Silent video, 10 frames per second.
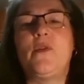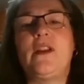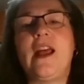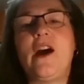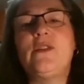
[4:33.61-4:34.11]

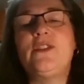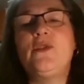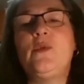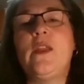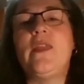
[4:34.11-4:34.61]
And how it's
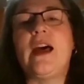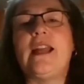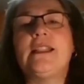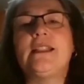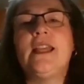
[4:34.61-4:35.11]
doing that
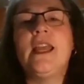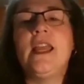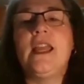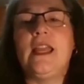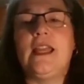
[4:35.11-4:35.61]
is
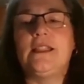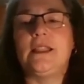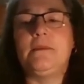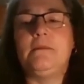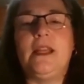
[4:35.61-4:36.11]
it's
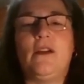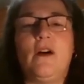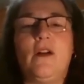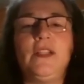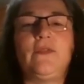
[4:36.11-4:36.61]
emitting
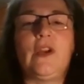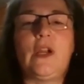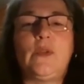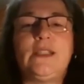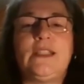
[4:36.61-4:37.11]
all these
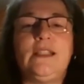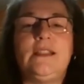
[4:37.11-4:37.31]
frequencies,